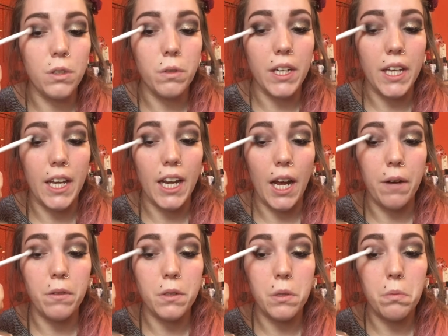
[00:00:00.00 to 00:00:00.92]
Do it, and I
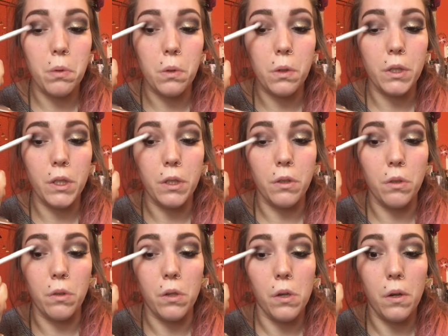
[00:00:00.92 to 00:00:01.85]
will support
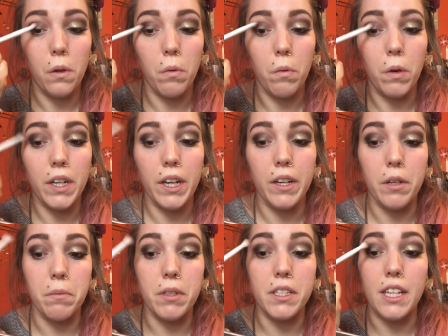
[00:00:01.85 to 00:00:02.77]
you
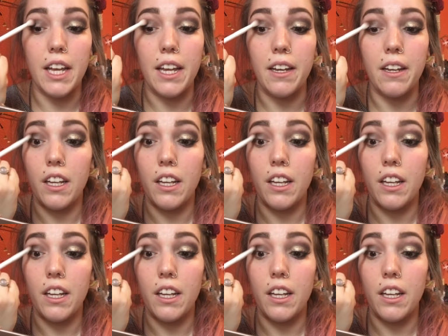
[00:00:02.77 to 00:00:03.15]
100%,